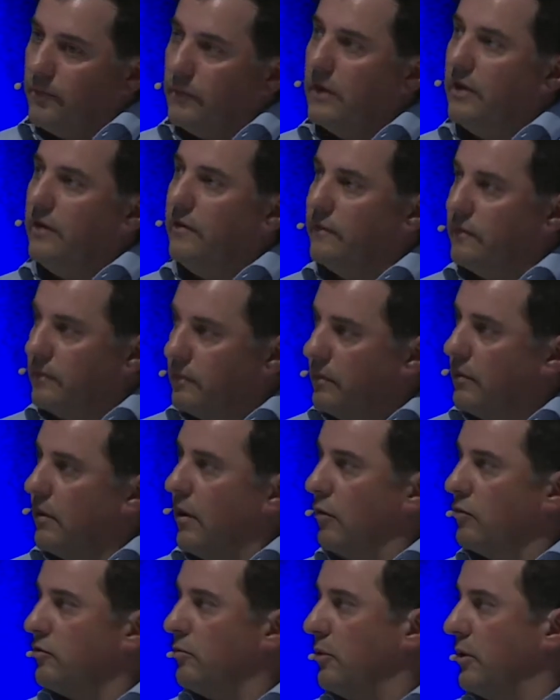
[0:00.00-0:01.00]
is
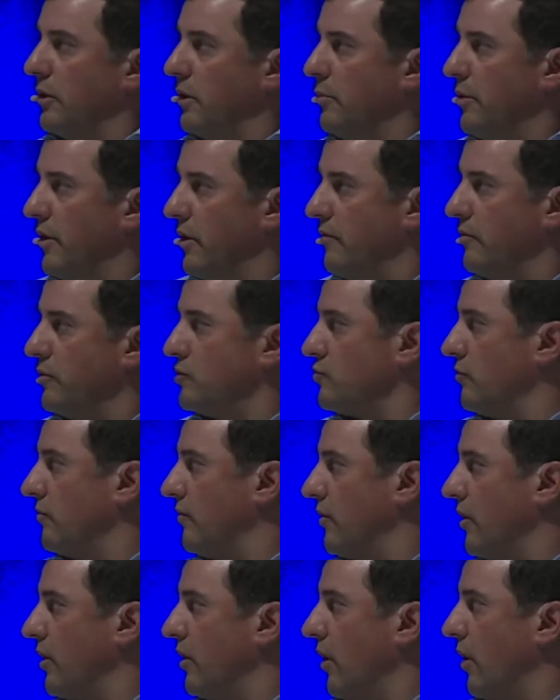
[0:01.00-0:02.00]
ultimately beneficial for
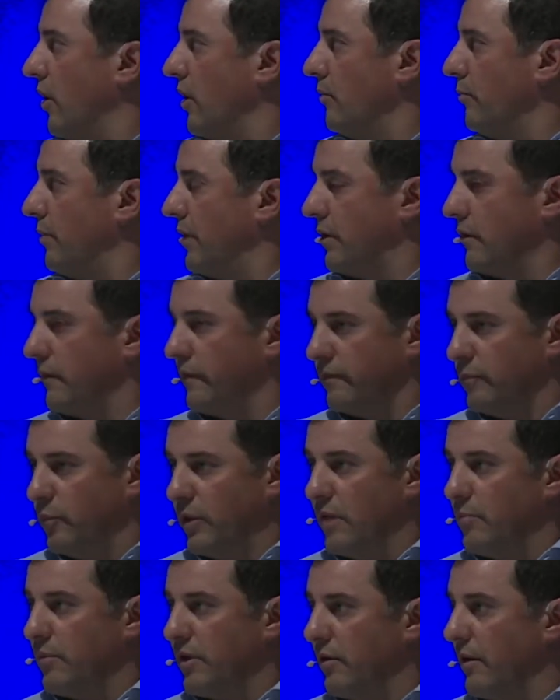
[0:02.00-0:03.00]
the client because we
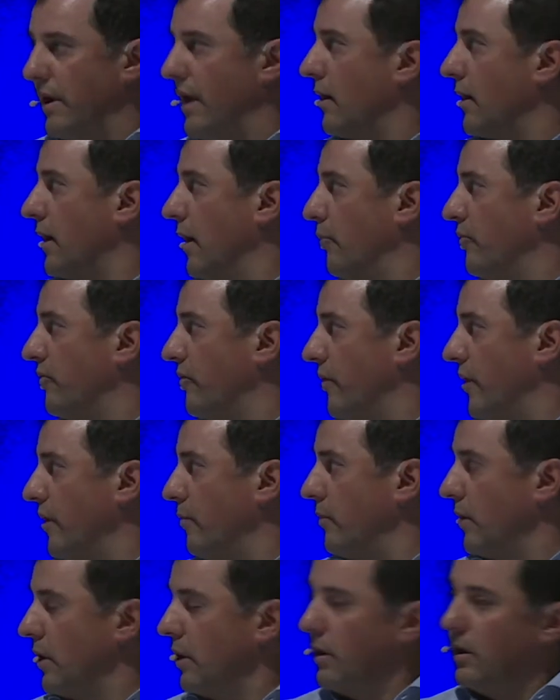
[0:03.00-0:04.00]
get better outcomes for
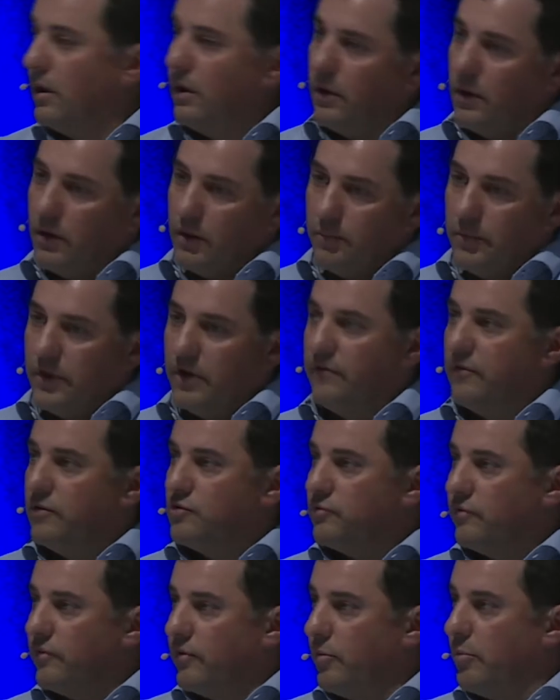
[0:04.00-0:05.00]
them,
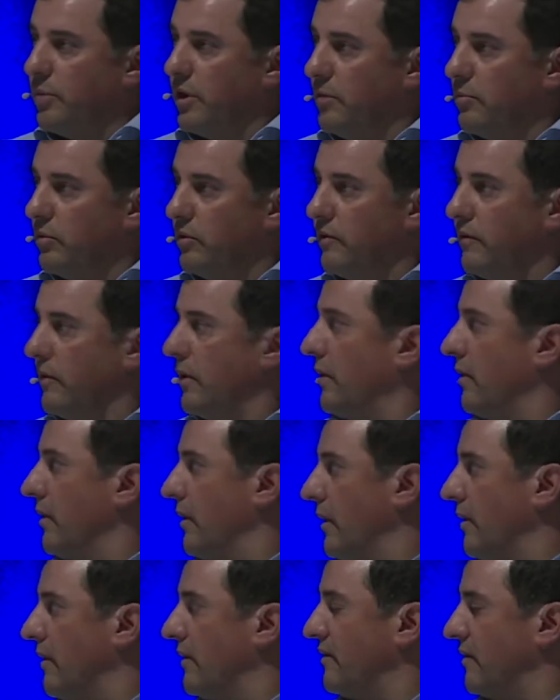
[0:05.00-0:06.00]
beneficial for the people
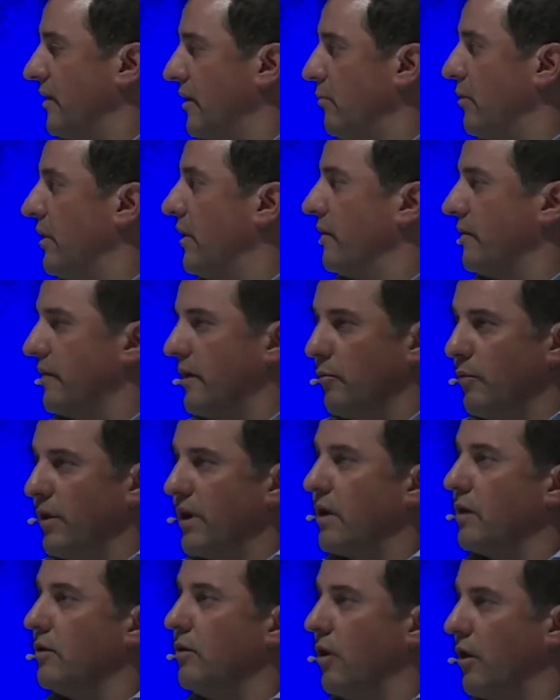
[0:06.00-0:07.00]
in the team because they're
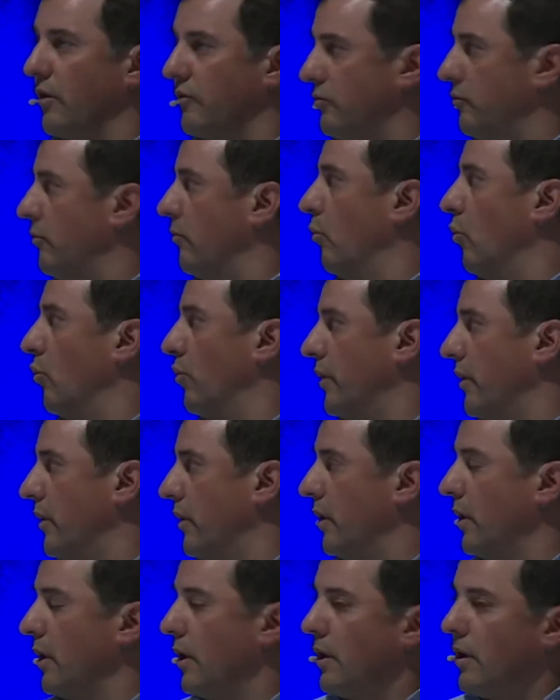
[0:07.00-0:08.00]
recognised and rewarded
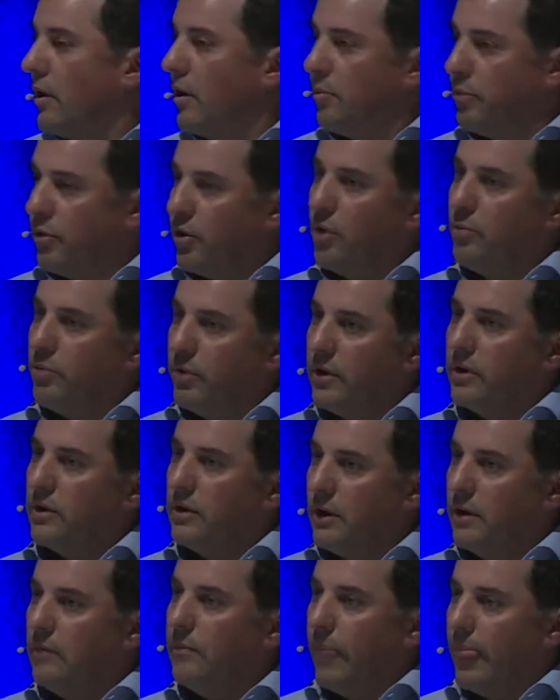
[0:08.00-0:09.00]

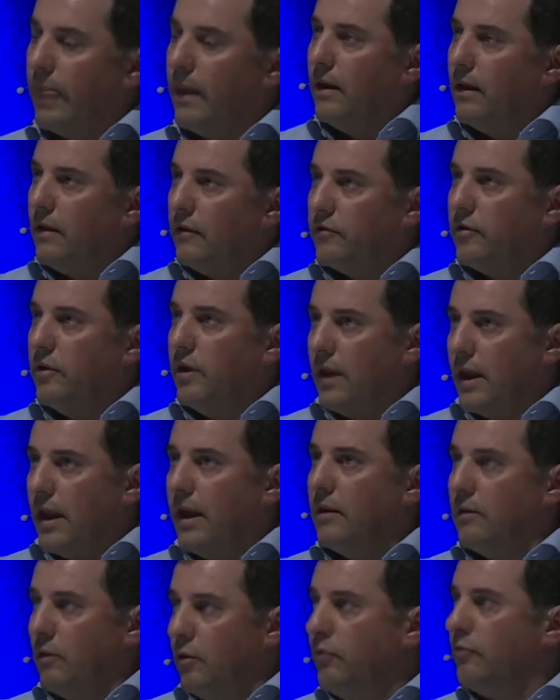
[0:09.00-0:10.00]
appropriately. So you
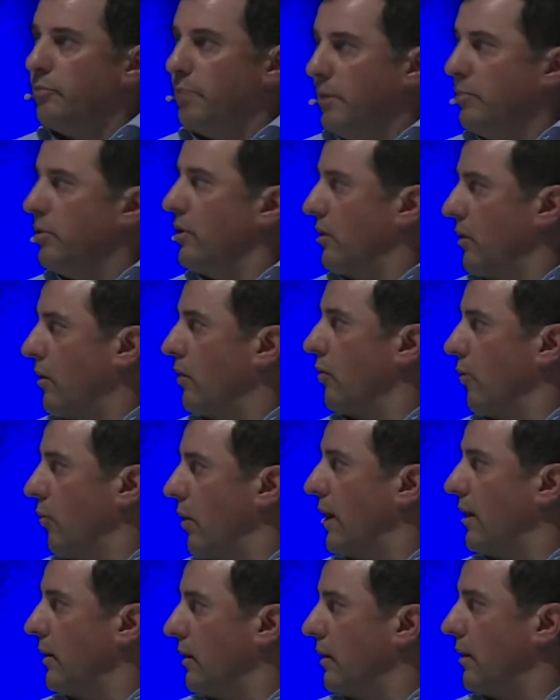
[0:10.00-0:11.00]
can lose people along the
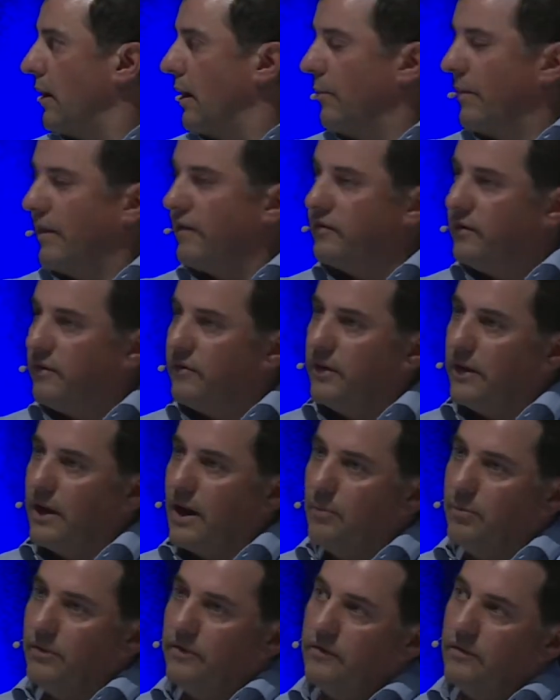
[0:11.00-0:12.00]
way. That's definitely
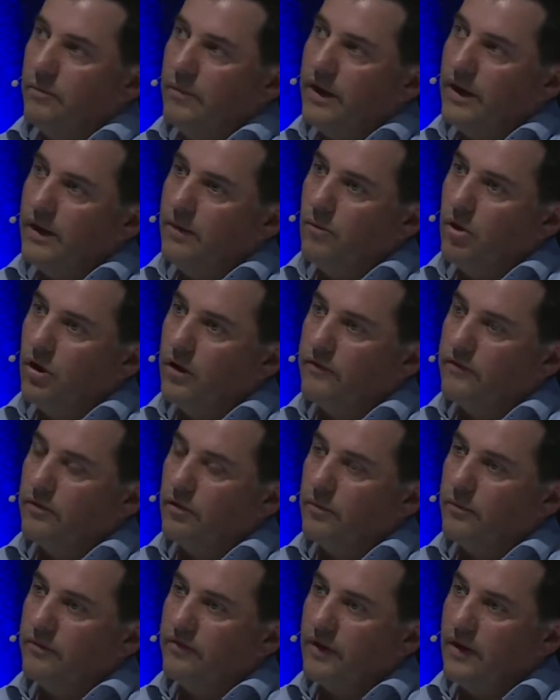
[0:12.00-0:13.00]
happened to me in my
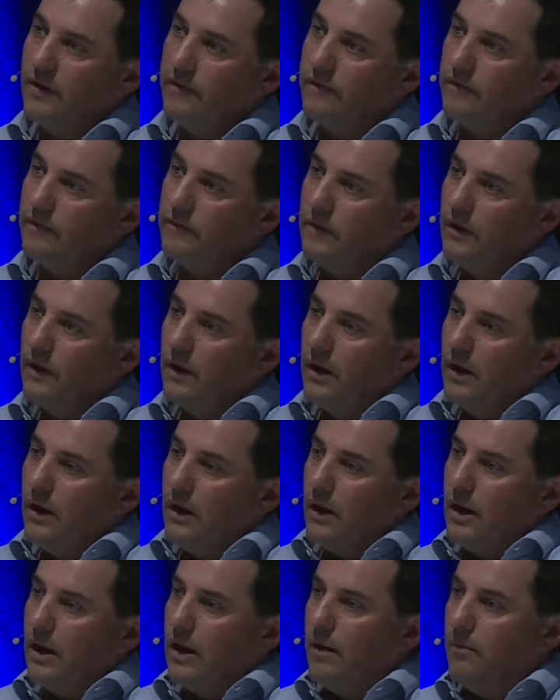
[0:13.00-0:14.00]
circumstances.
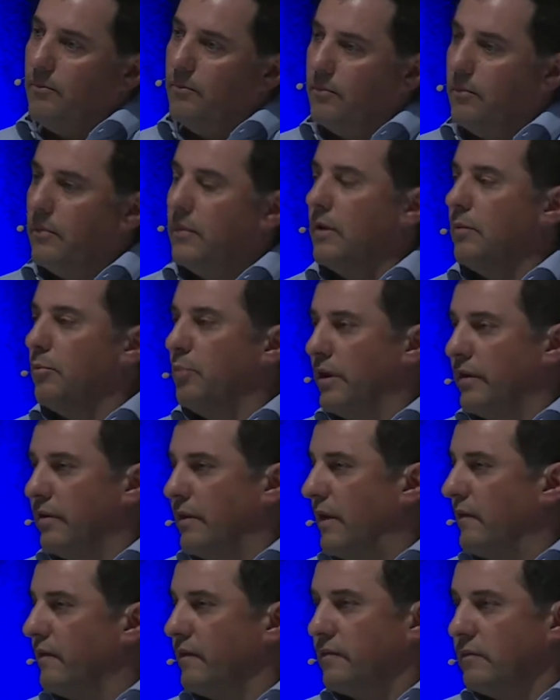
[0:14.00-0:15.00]
But
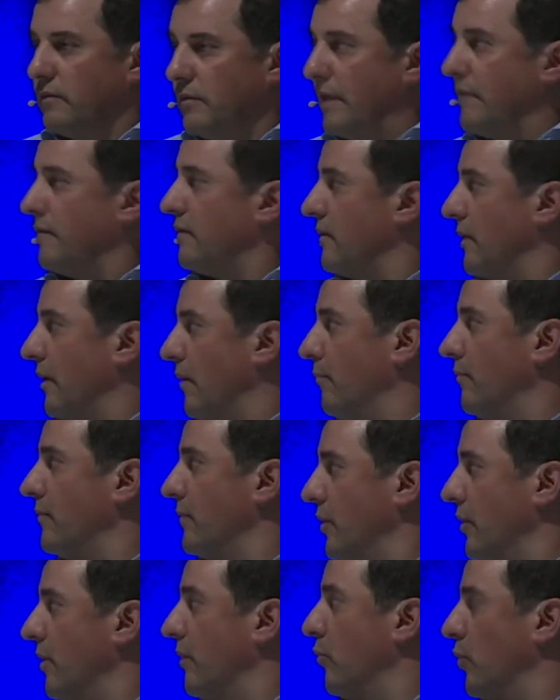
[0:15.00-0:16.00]
that's
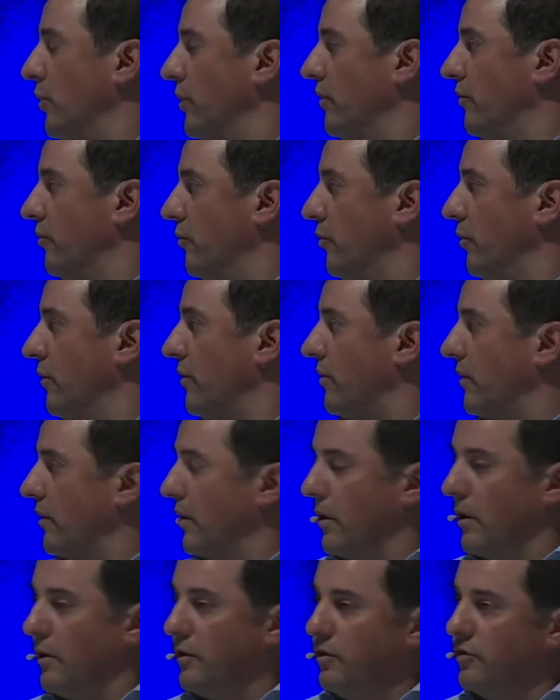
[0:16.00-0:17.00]
you know, what you do with
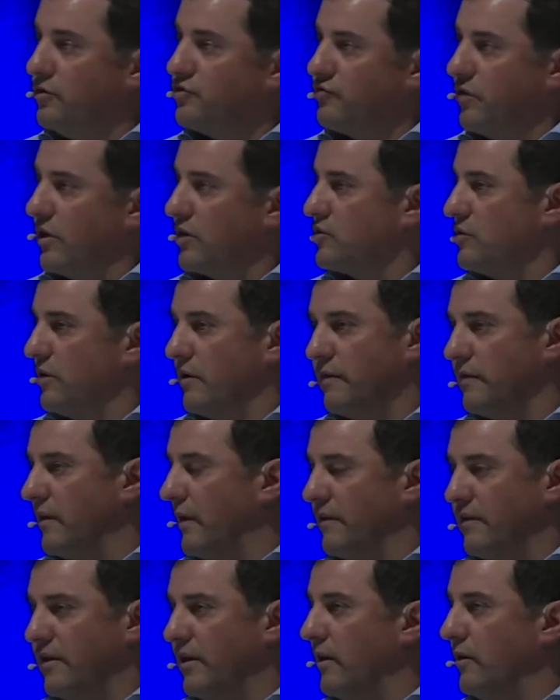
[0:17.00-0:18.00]
a new structure
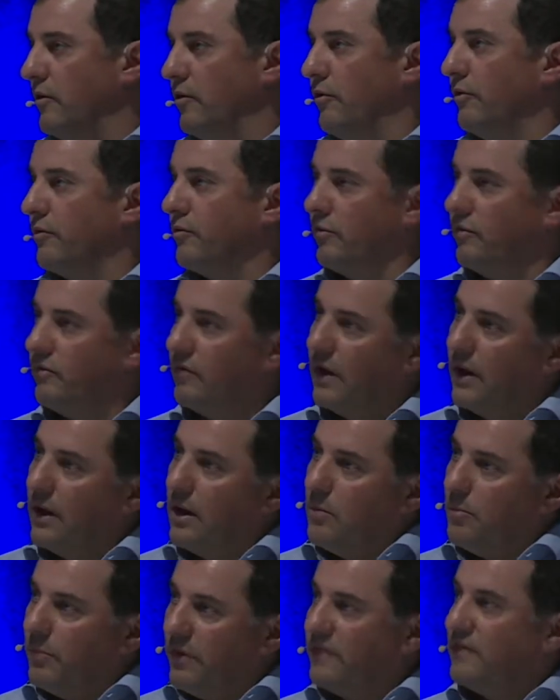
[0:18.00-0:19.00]
as any new sort of
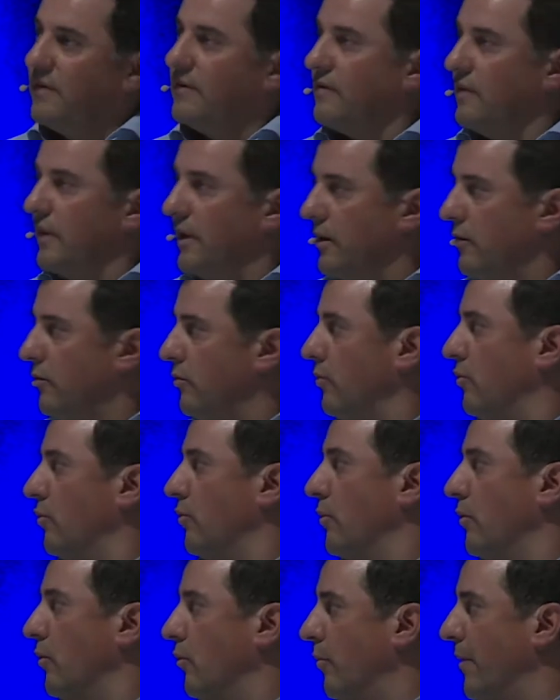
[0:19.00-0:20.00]
business leader
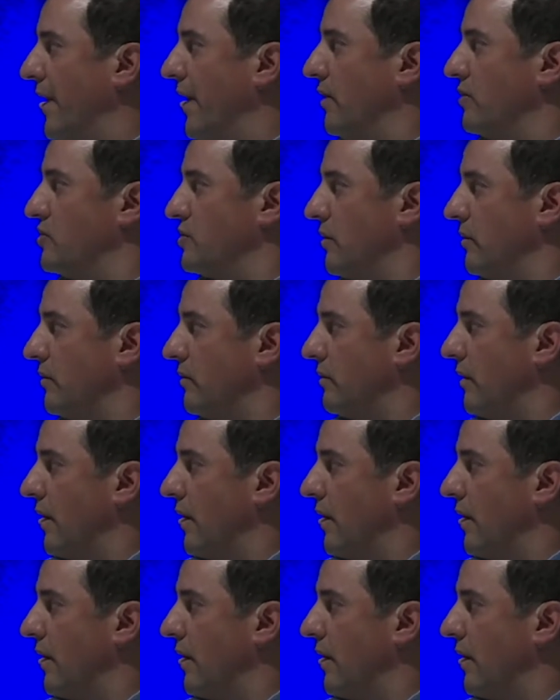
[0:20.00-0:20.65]
or manager